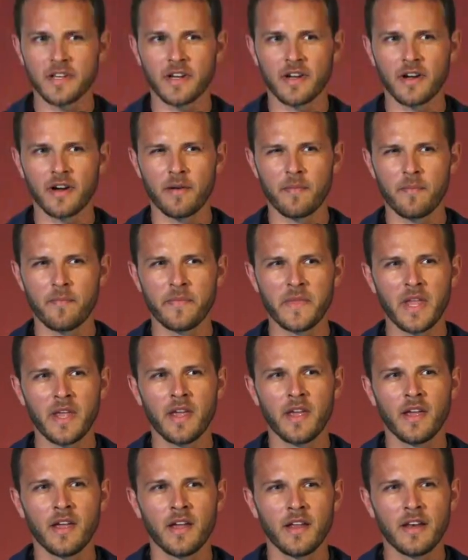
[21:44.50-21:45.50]
Um,
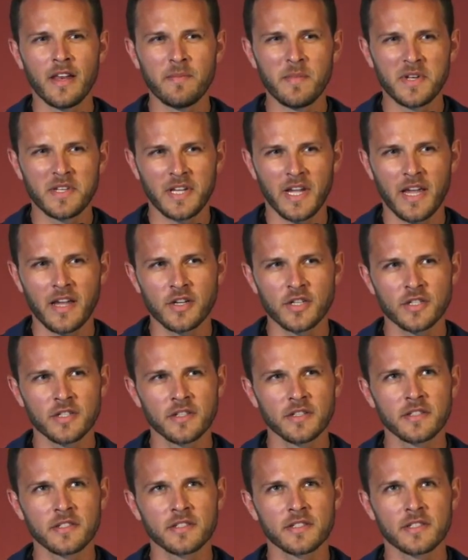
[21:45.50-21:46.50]

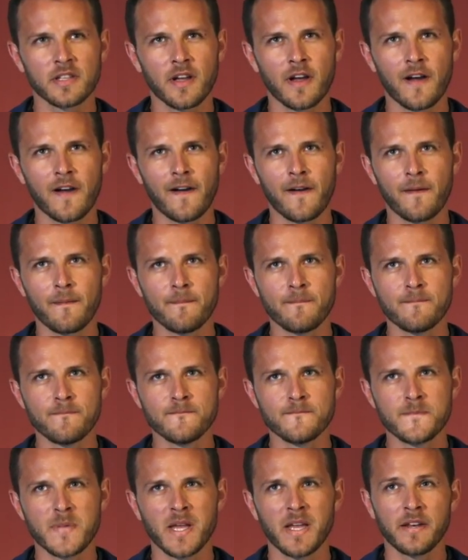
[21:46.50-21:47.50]
limitations, um,